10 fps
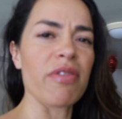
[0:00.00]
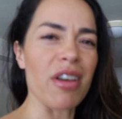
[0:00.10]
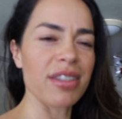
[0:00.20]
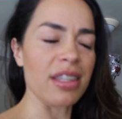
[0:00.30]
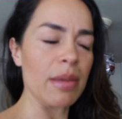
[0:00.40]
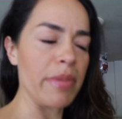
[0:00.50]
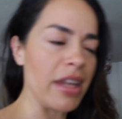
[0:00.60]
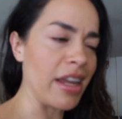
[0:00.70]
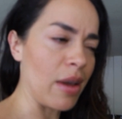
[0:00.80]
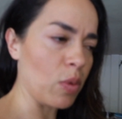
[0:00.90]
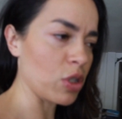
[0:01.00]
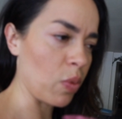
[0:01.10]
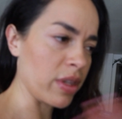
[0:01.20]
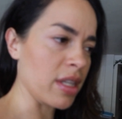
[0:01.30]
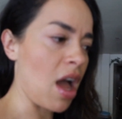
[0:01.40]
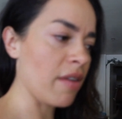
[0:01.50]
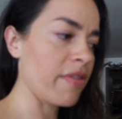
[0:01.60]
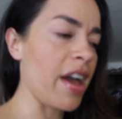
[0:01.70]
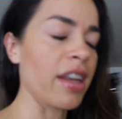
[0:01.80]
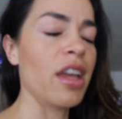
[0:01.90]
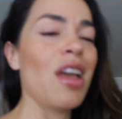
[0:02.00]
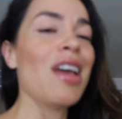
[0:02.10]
fall asleep at night, which was not fun.